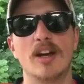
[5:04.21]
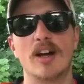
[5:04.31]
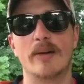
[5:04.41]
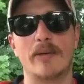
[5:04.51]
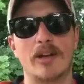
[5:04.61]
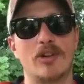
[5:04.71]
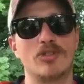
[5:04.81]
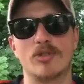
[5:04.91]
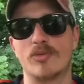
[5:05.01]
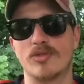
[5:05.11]
I
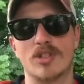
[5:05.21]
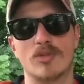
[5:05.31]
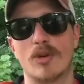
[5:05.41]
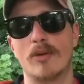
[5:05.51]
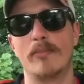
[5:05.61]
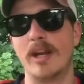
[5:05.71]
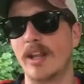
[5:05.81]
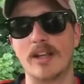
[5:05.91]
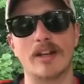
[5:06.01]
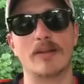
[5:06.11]
usually will just wear a
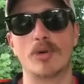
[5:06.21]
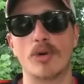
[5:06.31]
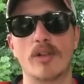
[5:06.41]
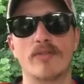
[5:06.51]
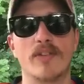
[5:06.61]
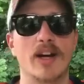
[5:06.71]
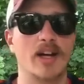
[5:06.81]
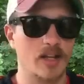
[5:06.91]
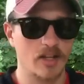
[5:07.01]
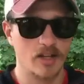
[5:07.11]
beanie and I'm totally fine,